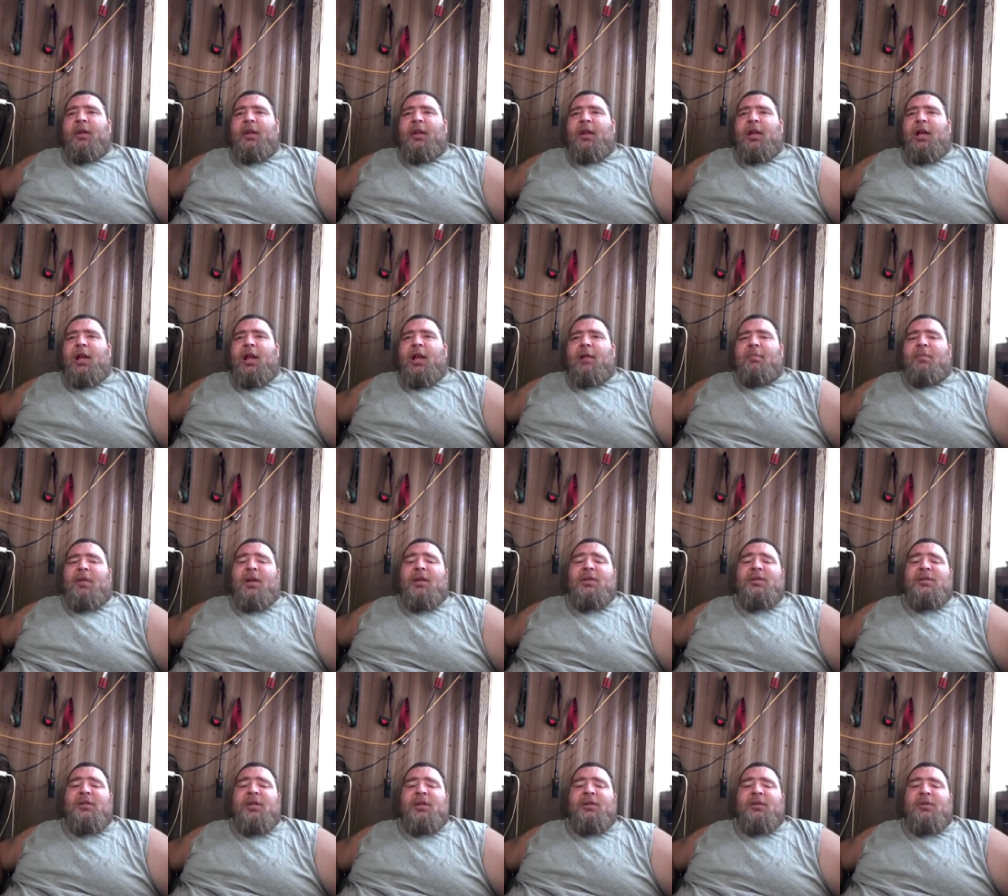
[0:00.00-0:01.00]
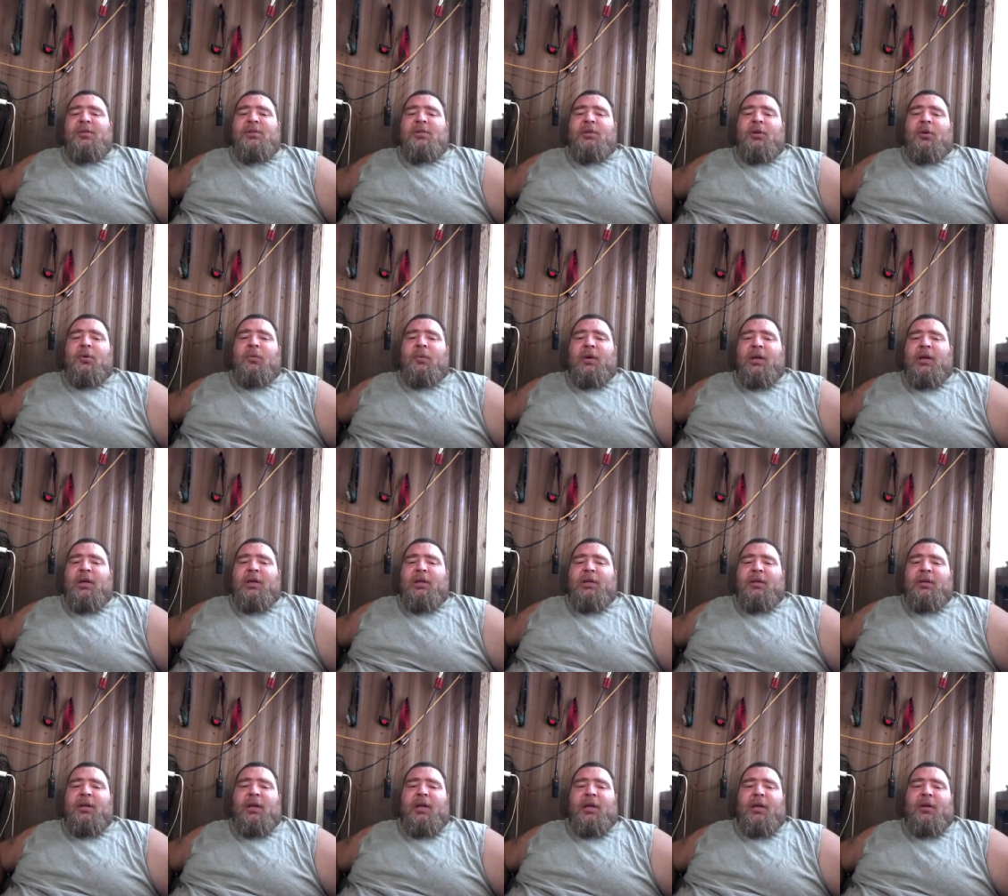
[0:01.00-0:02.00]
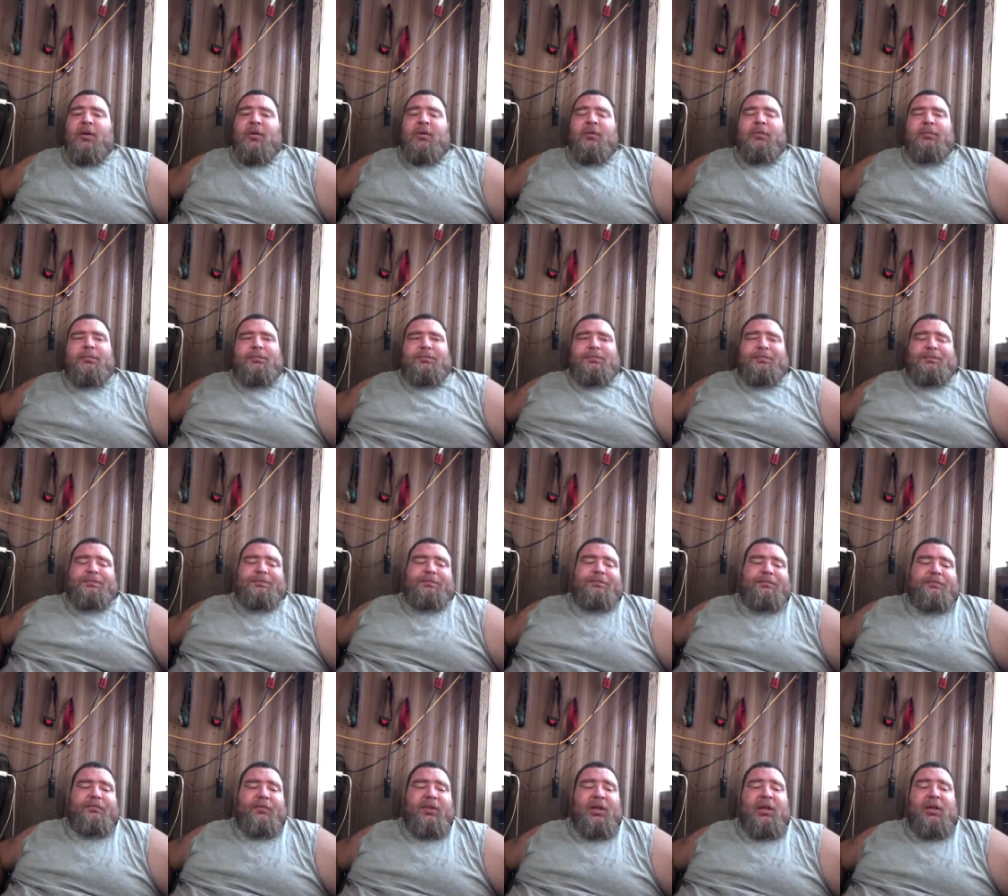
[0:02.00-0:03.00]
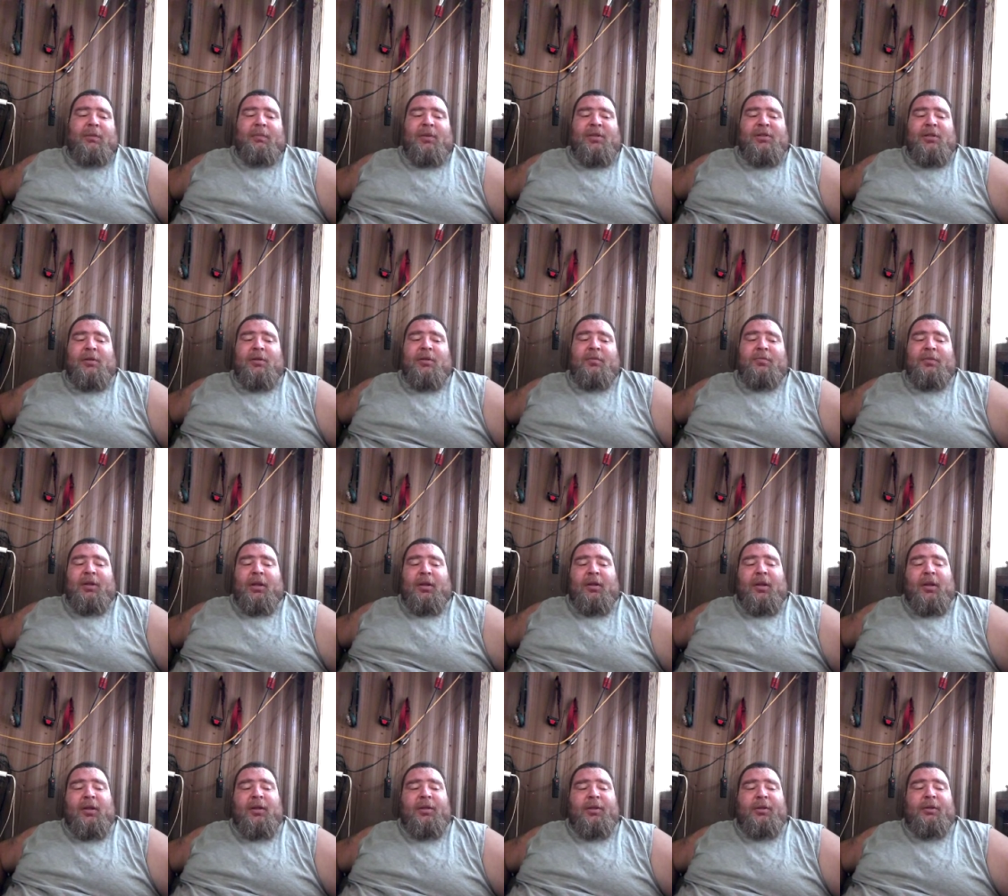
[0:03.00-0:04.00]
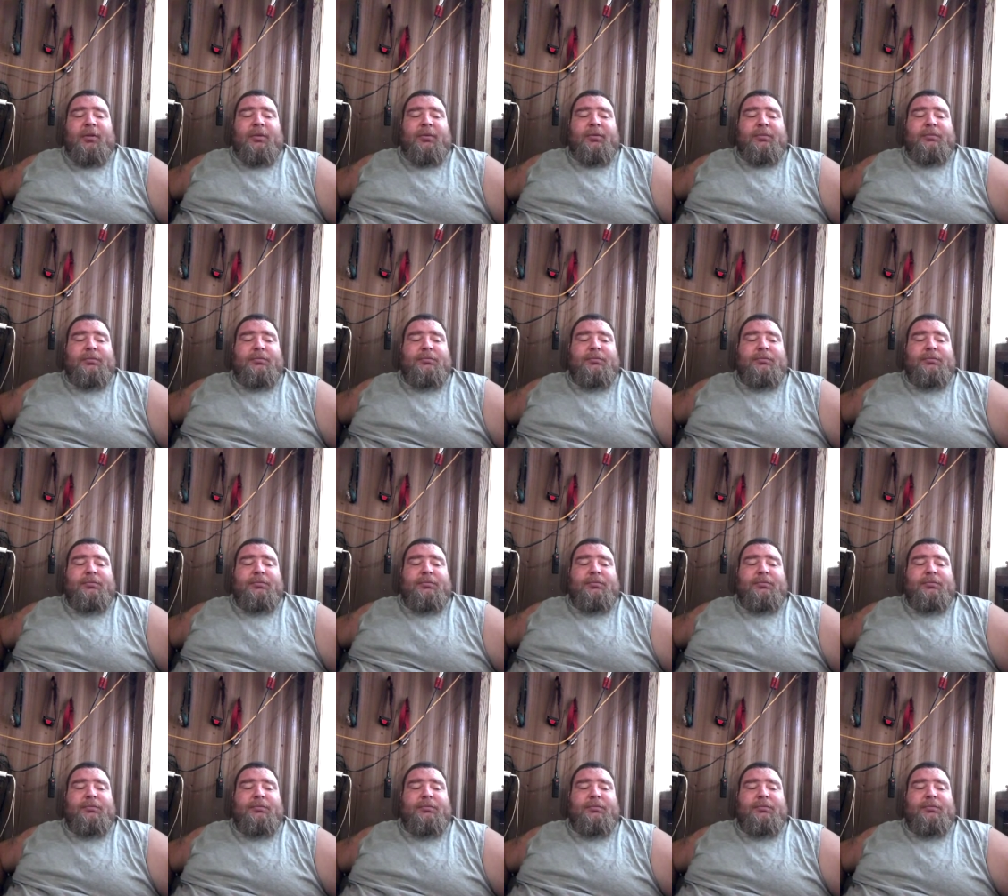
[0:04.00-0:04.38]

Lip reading: I'm not saying there's no way in hell anybody's gonna come down that hill